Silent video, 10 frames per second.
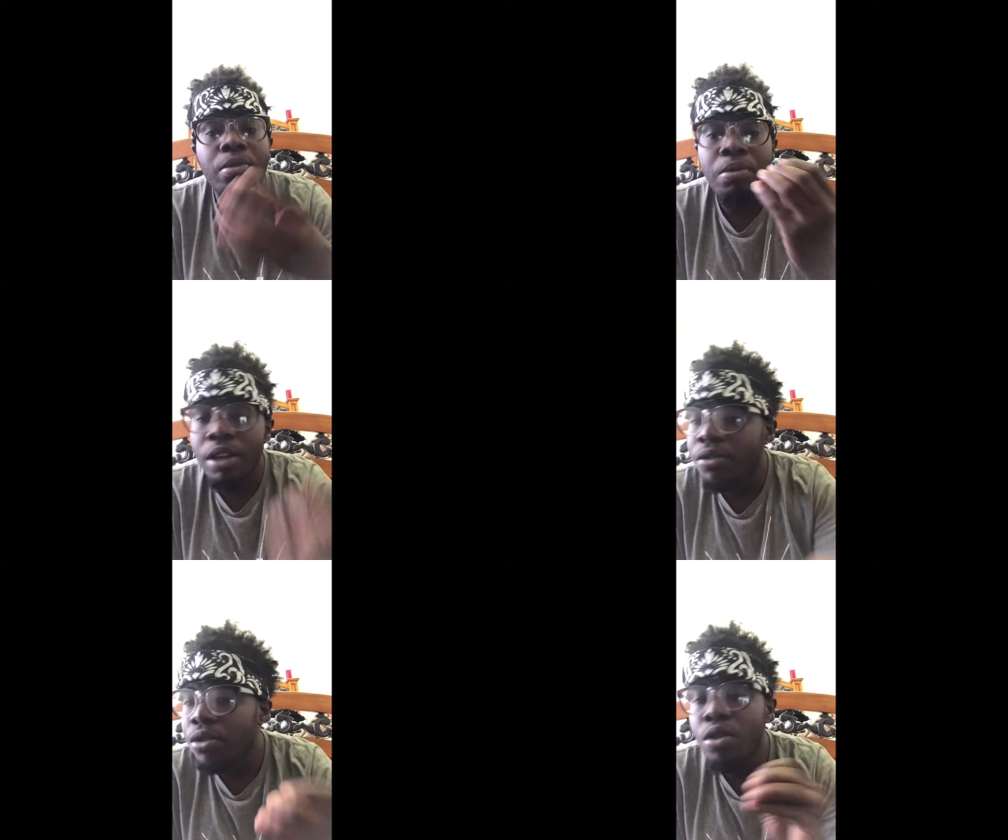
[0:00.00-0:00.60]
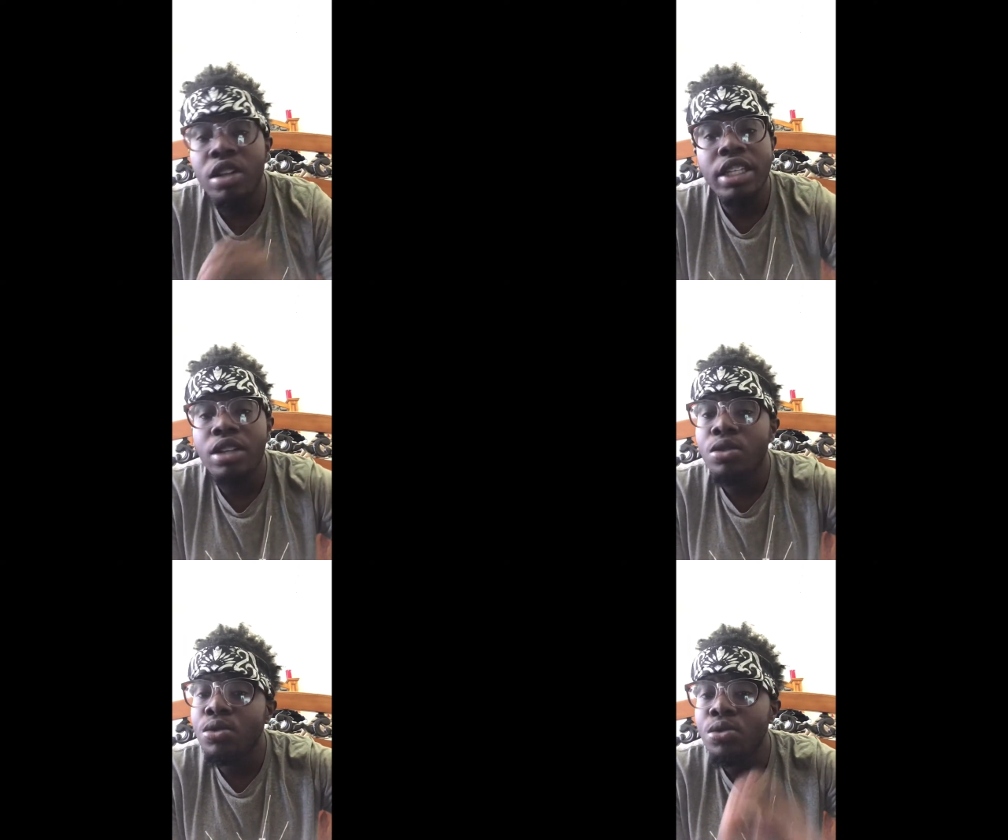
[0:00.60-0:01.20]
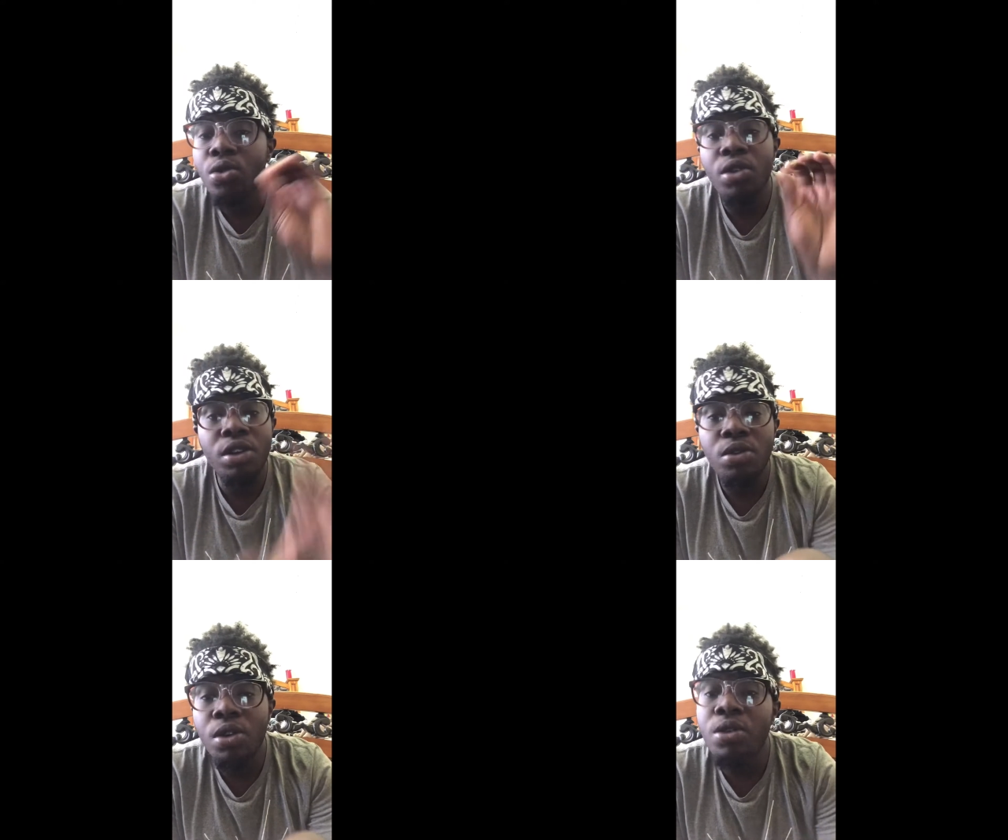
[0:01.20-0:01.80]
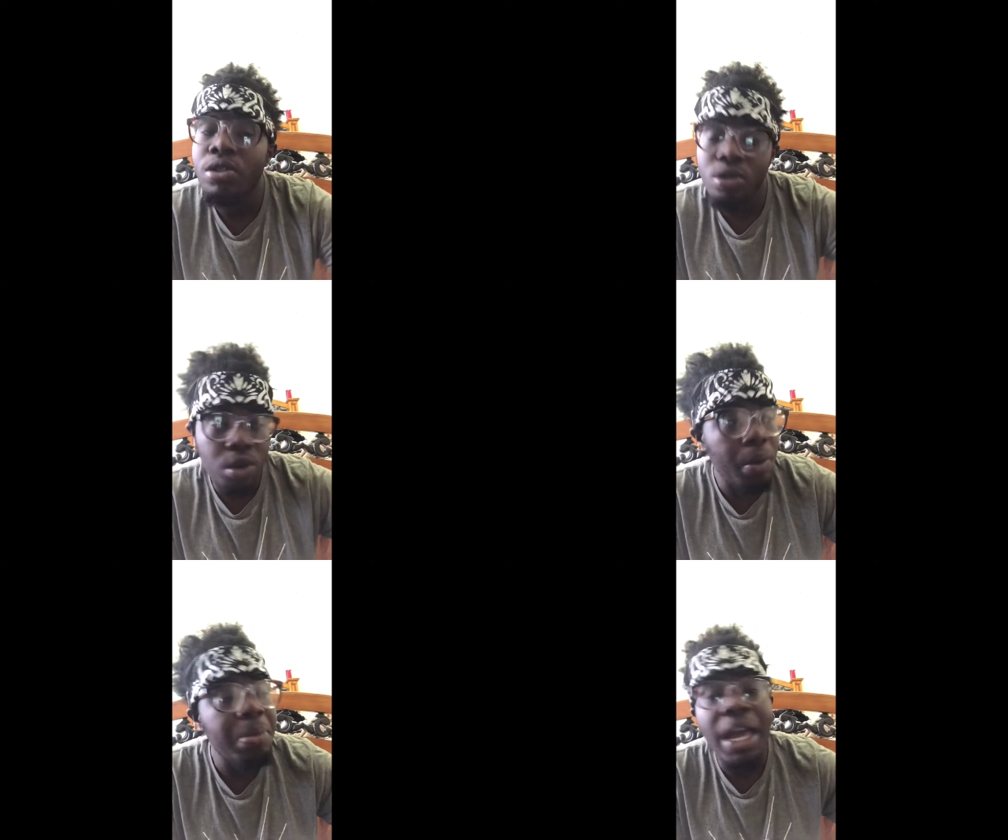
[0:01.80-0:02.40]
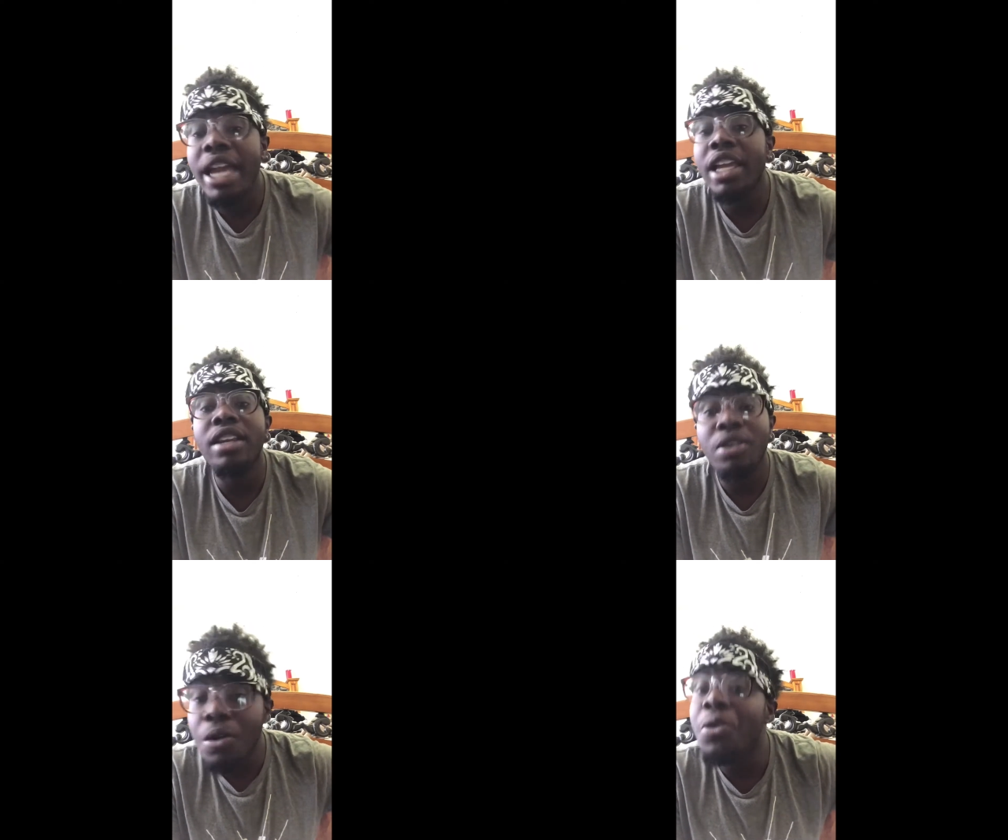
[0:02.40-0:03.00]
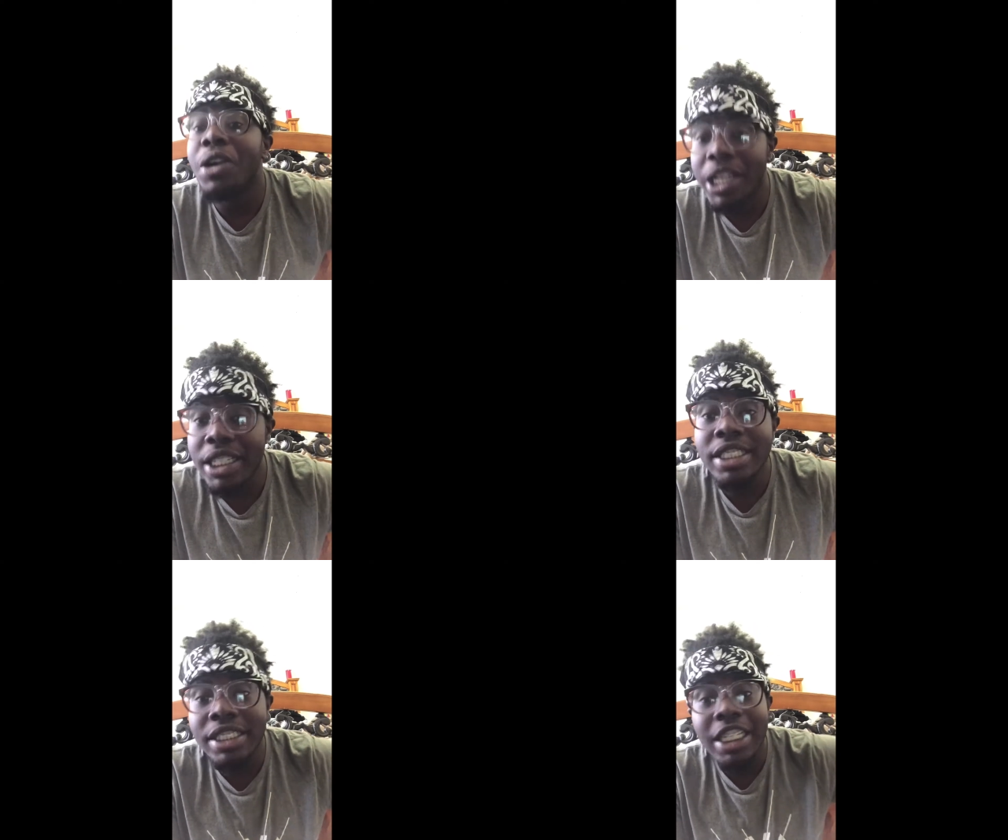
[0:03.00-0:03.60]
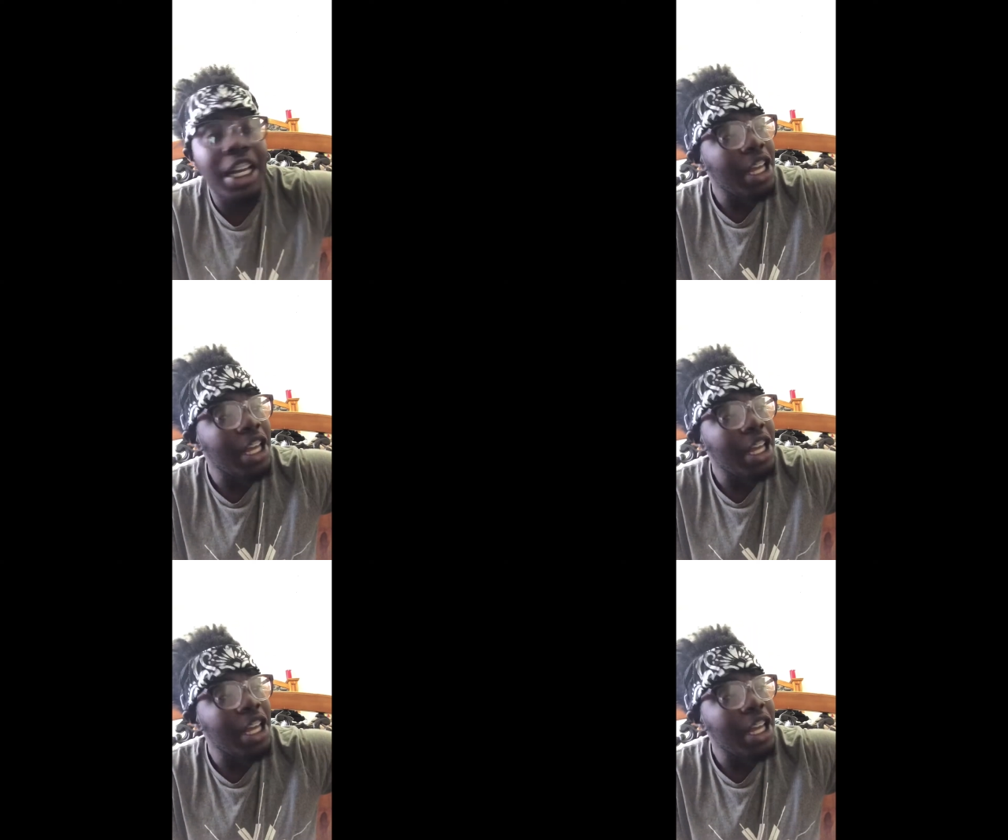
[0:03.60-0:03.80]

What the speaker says: If you're a dental guru and you know what packing the cord is.